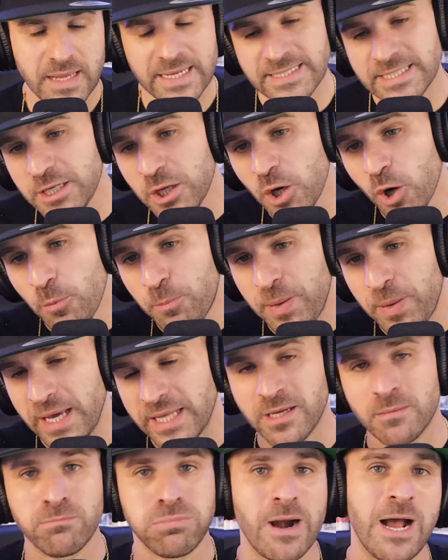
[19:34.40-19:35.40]
It's a new
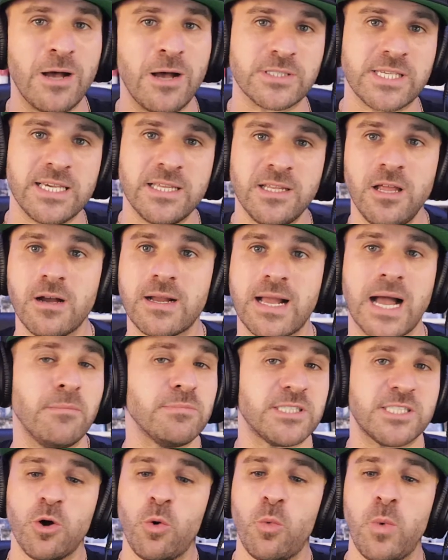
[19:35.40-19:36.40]
Pete Dombrowski. Look, I'm
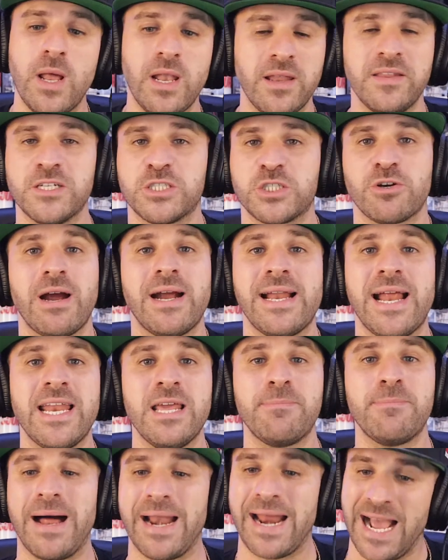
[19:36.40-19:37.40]
still willing to trade
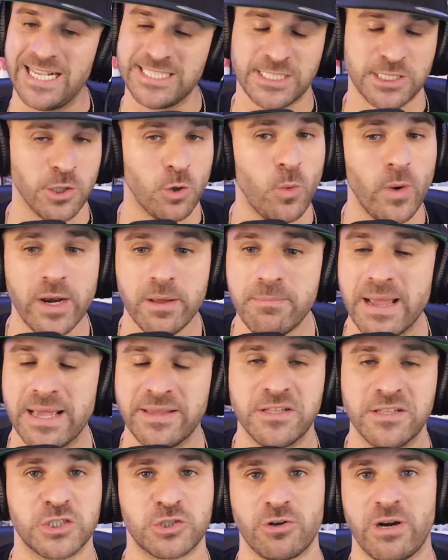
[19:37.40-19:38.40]
anybody. I still would have
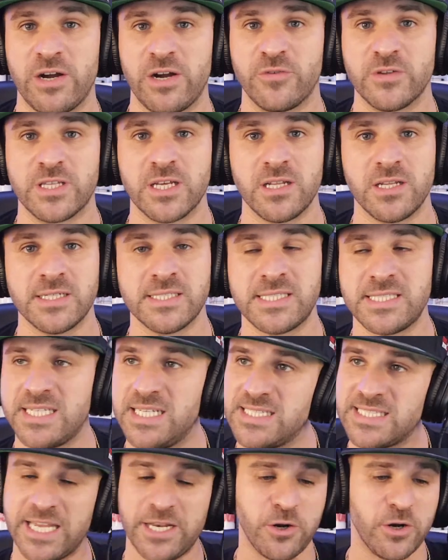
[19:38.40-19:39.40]
made the trade for Dylan
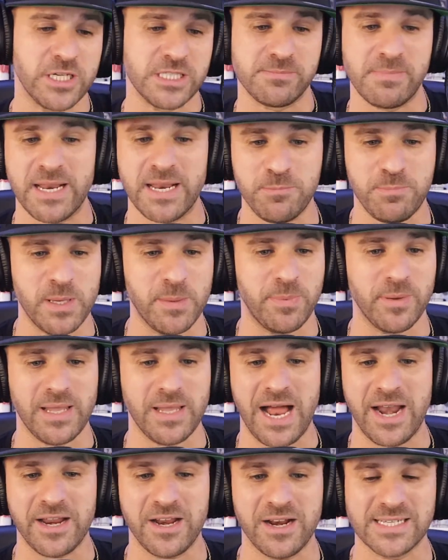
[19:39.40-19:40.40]
Cease. I know there's many people
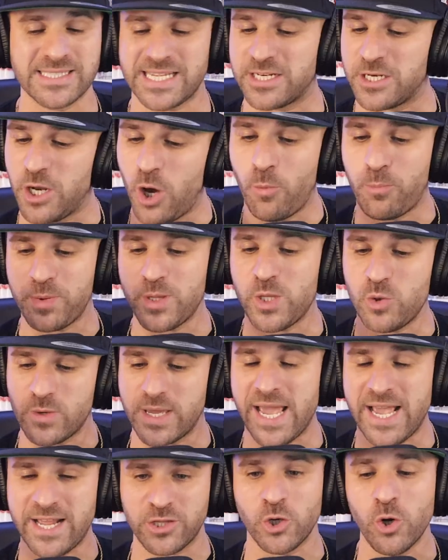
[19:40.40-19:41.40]
out here that's like, no, Pete, you
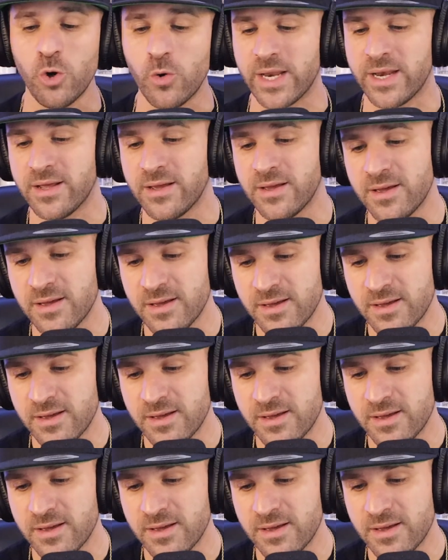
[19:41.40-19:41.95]
can't do it.